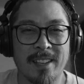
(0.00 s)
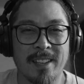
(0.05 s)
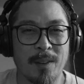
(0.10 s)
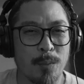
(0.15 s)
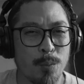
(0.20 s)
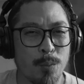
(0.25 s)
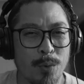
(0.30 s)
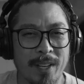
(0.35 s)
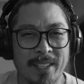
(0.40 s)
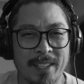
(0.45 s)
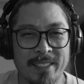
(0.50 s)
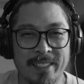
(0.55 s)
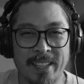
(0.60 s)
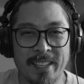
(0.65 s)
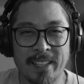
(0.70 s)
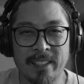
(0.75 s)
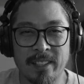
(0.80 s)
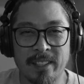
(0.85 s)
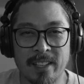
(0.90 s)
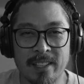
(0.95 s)
Really
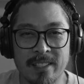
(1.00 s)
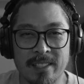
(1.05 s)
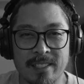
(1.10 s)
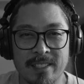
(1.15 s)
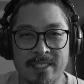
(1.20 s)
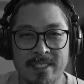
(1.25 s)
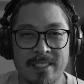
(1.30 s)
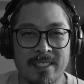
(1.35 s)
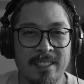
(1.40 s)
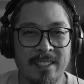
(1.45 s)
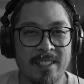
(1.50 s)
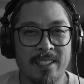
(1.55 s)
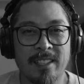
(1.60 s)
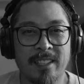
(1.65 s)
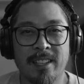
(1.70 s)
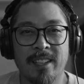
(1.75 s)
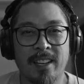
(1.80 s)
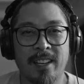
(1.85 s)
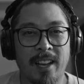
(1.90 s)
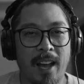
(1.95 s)
digging this.
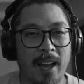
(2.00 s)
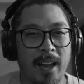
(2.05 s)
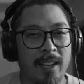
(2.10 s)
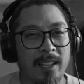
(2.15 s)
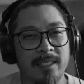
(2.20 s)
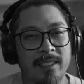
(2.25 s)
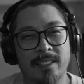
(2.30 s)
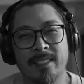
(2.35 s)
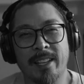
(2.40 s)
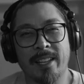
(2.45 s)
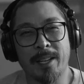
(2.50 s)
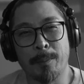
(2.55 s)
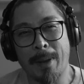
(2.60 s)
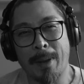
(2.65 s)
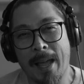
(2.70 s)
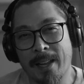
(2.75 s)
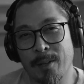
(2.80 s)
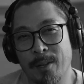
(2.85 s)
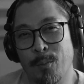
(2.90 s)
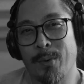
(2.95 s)
I like to take
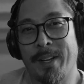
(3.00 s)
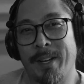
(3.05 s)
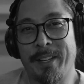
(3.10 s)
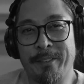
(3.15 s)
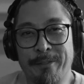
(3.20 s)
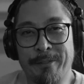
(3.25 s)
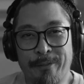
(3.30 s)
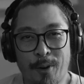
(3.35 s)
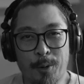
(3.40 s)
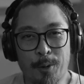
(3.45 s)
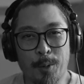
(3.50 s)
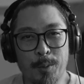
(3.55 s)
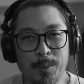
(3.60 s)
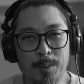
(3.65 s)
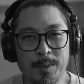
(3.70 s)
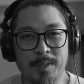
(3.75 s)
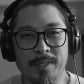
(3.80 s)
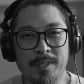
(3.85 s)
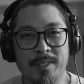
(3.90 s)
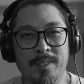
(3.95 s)
black and white
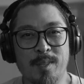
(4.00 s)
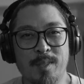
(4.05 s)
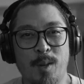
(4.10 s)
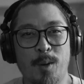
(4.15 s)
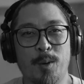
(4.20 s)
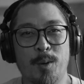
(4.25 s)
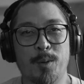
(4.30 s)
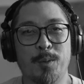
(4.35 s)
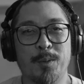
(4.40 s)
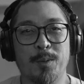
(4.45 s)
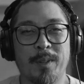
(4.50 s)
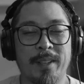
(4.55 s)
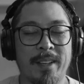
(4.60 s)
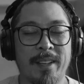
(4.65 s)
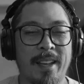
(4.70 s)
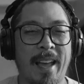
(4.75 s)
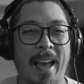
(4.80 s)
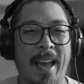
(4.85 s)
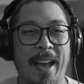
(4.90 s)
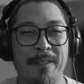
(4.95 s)
photos, so
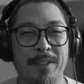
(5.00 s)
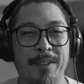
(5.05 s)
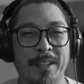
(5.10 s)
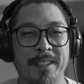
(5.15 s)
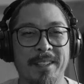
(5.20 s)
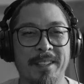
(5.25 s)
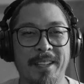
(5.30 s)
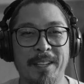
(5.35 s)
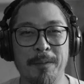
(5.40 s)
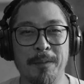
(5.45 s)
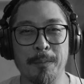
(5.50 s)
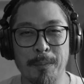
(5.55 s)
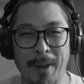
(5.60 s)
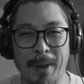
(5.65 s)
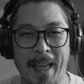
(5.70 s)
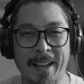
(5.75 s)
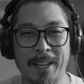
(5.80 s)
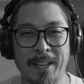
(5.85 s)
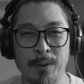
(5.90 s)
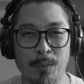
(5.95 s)
having a
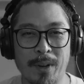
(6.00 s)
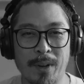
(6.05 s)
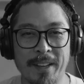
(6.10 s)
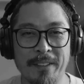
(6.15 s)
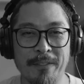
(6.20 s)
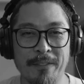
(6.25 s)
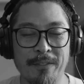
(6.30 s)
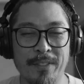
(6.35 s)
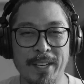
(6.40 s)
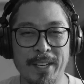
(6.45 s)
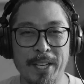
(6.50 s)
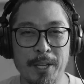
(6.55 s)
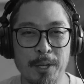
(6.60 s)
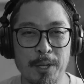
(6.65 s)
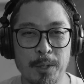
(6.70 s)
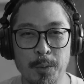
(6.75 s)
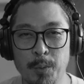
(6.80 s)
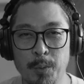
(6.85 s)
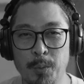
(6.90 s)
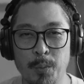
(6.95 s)
black and white
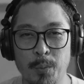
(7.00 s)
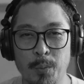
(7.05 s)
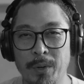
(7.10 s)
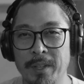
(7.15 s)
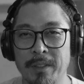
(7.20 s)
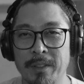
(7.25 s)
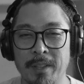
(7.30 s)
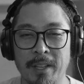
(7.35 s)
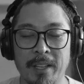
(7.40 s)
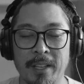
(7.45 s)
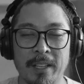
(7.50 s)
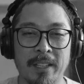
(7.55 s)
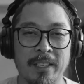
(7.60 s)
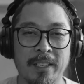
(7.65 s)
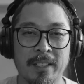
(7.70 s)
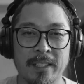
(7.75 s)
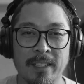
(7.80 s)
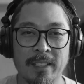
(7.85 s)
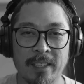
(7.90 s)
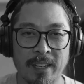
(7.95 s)
video with a
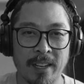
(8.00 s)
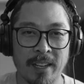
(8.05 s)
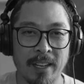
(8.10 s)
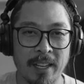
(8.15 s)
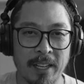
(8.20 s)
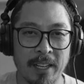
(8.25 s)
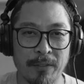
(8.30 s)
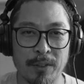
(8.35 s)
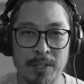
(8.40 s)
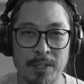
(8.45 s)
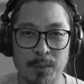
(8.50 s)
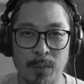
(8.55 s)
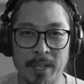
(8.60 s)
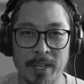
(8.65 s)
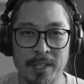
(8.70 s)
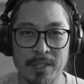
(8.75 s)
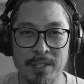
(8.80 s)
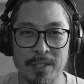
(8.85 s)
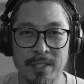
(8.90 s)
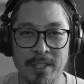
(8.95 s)
click of a
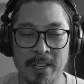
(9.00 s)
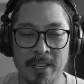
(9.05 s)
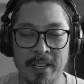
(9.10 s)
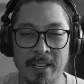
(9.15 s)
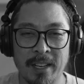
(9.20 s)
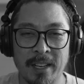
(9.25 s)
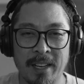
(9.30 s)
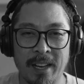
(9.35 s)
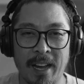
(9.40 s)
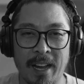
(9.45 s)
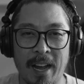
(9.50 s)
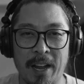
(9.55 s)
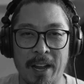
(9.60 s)
switch, I